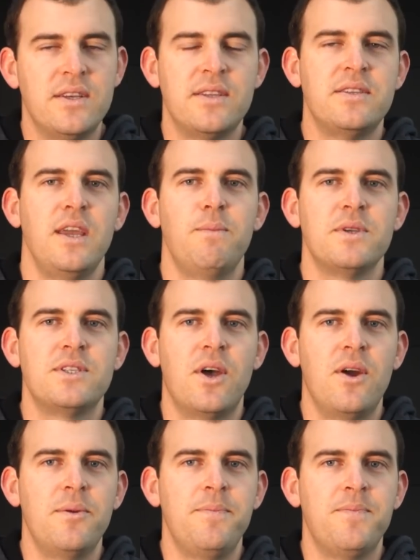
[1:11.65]
into this
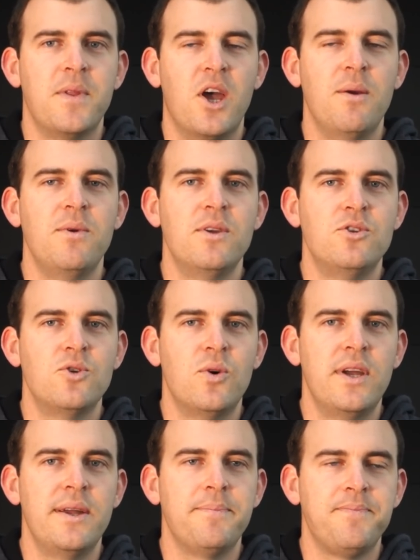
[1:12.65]
episode. I hope you
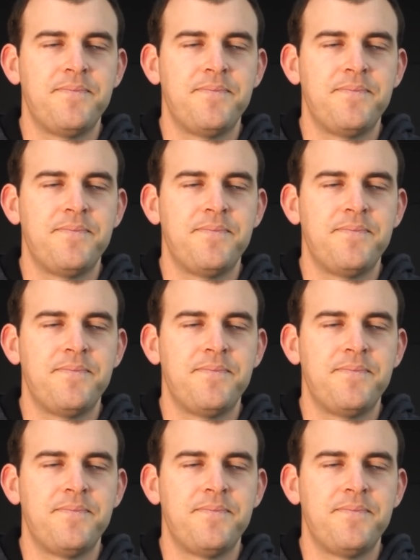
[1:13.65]
enjoy it.